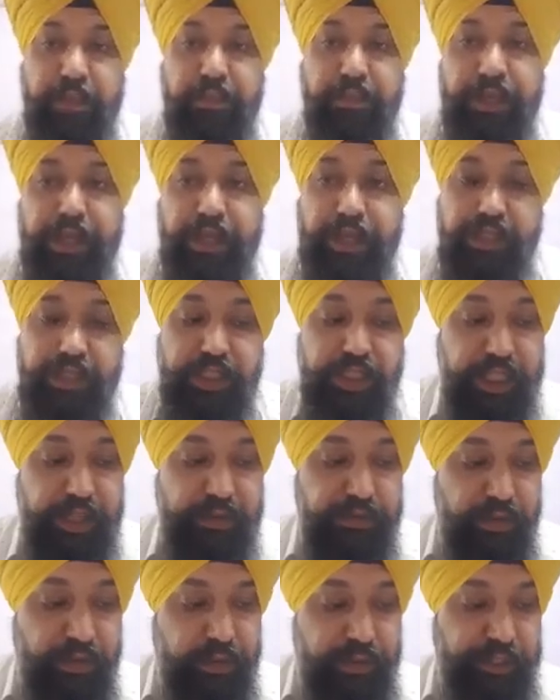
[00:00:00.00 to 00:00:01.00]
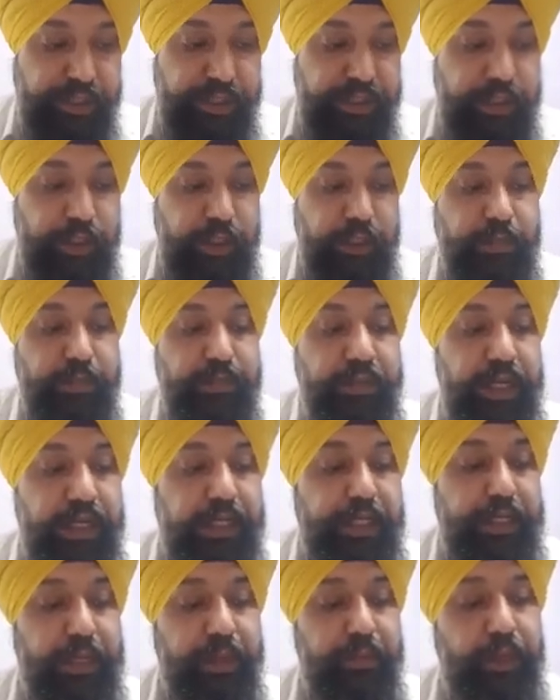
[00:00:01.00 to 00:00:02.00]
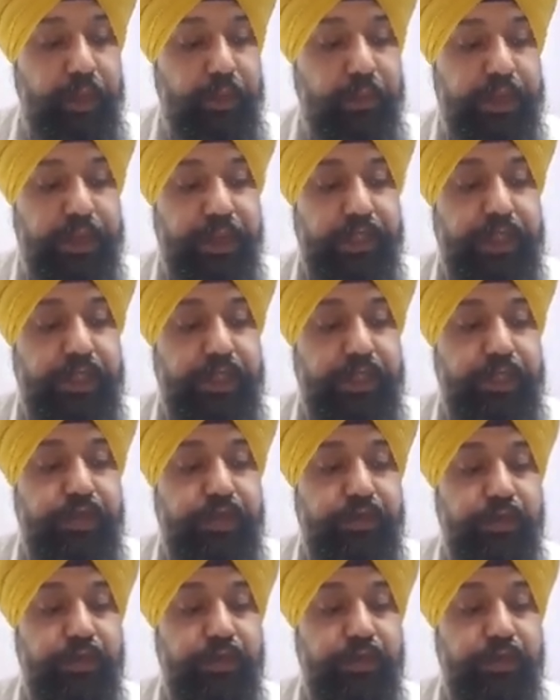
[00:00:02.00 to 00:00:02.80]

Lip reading: preconceived notions, predetermined opinions,